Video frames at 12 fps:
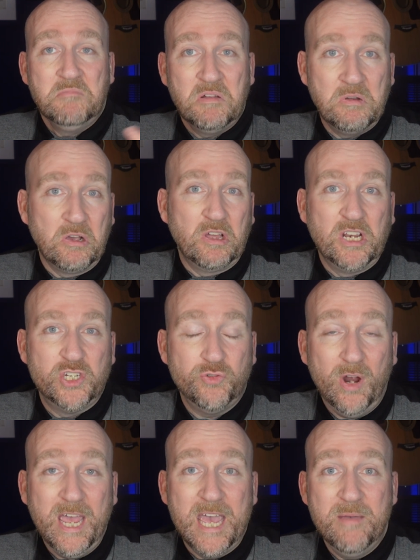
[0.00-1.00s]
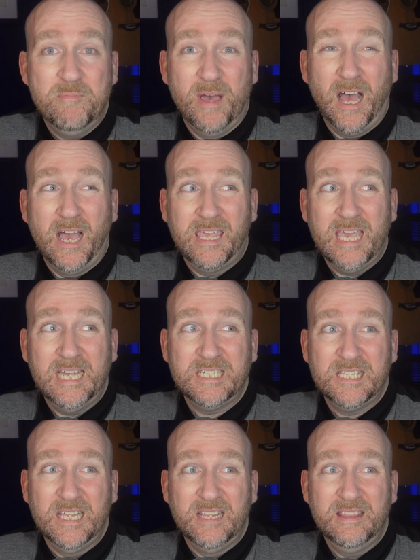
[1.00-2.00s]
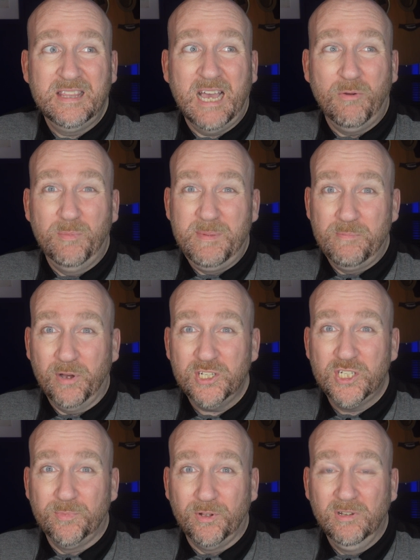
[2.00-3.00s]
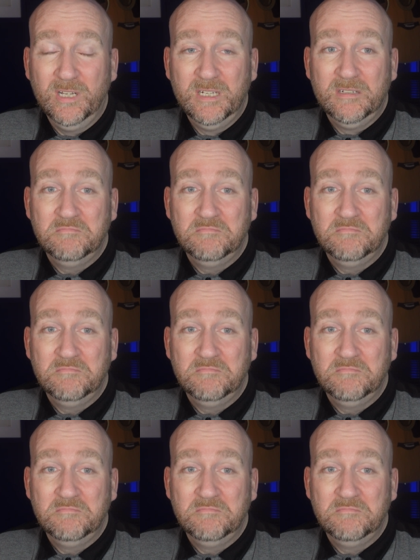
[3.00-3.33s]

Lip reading: I'm not going to try it, but I guess that would be possible.